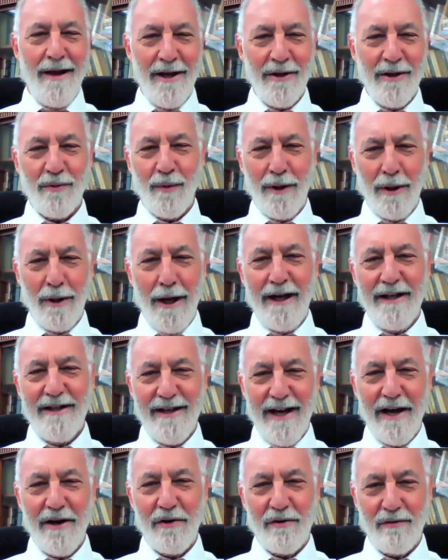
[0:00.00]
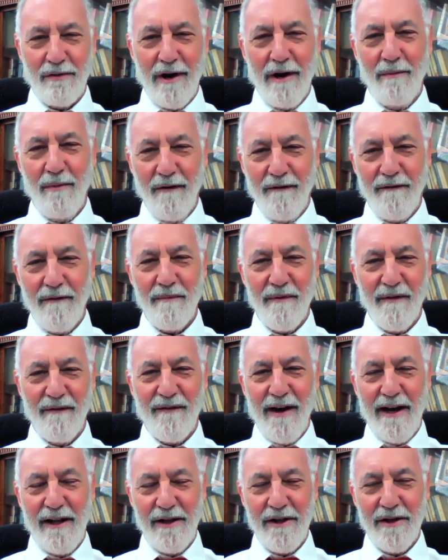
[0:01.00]
Israelites out of trouble from the
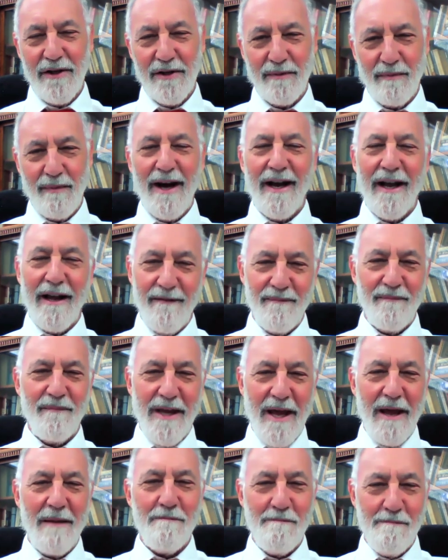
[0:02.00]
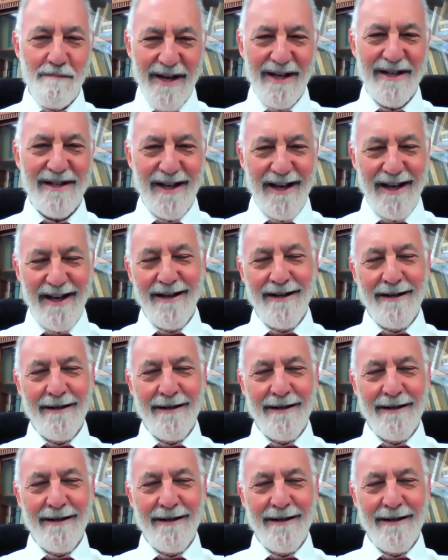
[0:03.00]
following the Shabbat, keep them busy.